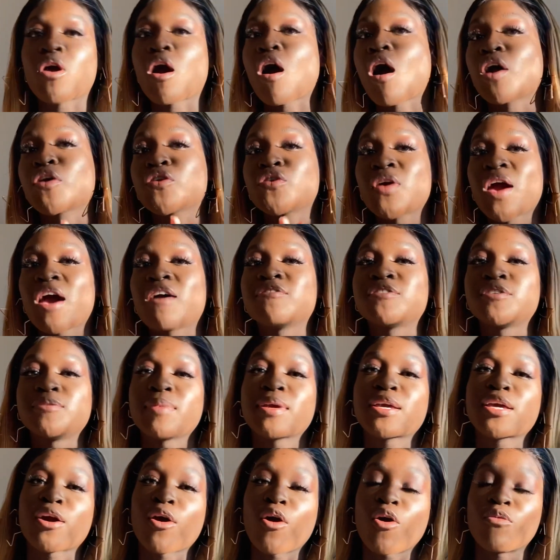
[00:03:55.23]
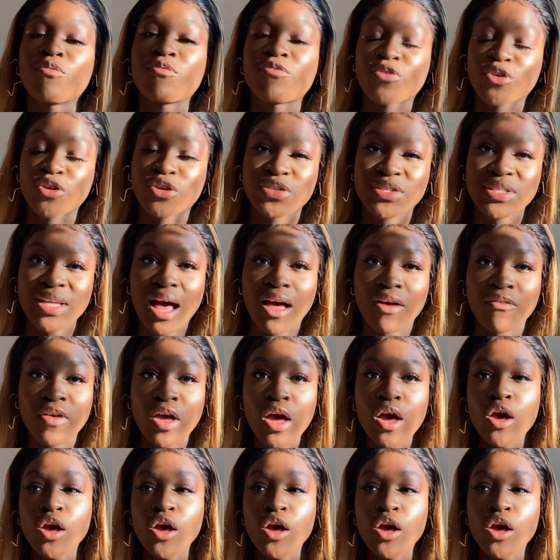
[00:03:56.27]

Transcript: are, you have to make a home for yourself.